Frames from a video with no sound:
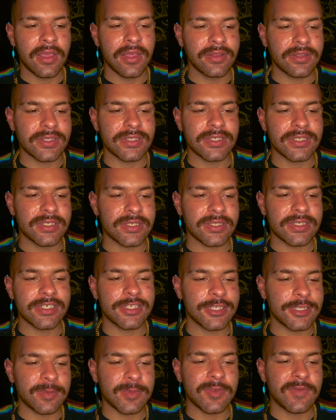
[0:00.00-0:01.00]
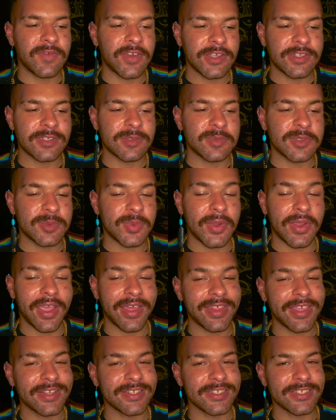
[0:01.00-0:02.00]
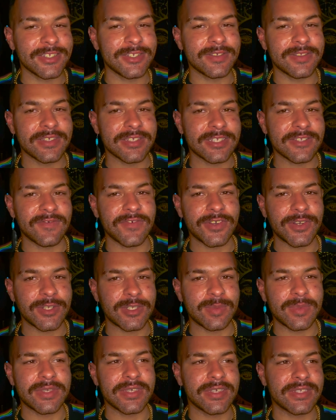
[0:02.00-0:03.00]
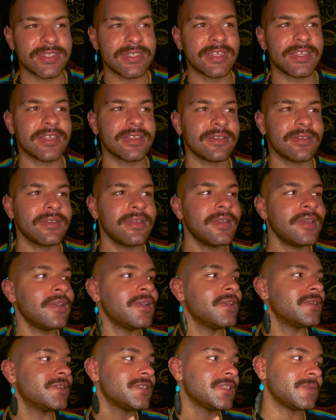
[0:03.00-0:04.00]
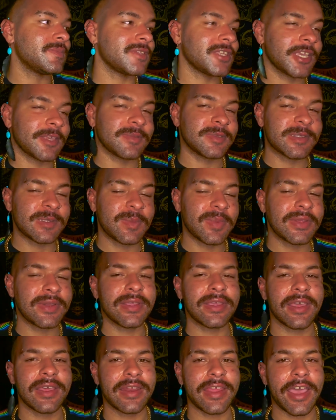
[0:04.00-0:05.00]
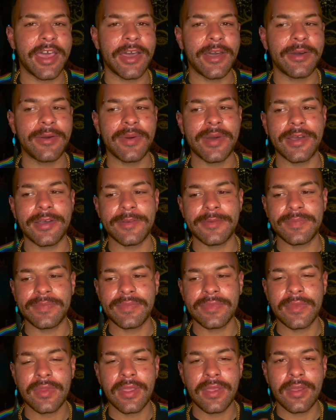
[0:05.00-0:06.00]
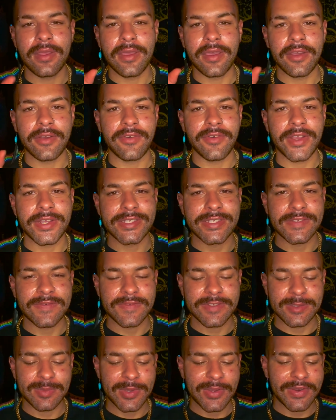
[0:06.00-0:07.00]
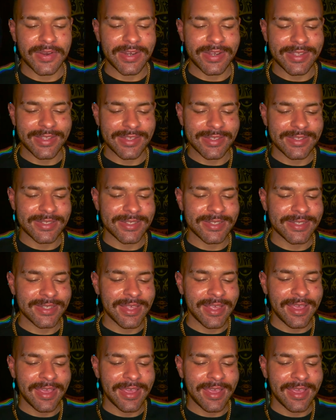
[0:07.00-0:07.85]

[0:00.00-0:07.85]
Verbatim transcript: Let's just get some advice from Spirit. I like to do this first because then sometimes, depending on how aggressive Spirit is